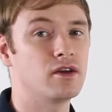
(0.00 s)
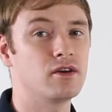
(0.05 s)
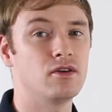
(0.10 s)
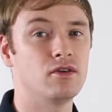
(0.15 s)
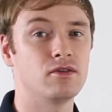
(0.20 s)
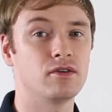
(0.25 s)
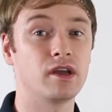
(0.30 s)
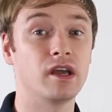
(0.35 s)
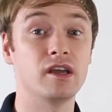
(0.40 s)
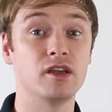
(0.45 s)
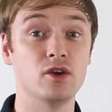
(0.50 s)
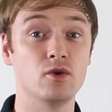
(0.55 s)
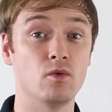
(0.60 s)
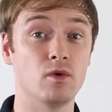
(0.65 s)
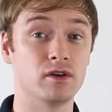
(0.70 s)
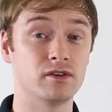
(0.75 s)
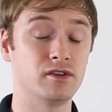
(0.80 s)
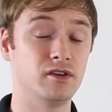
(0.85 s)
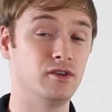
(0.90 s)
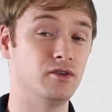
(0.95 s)
Okay, you
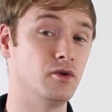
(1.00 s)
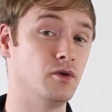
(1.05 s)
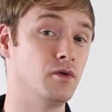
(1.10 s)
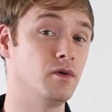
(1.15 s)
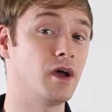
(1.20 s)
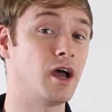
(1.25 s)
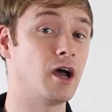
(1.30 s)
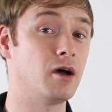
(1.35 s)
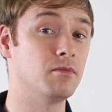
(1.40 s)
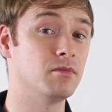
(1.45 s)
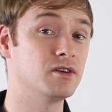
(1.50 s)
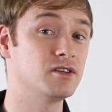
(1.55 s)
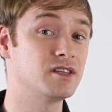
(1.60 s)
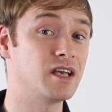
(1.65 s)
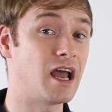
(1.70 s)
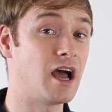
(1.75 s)
want to know how much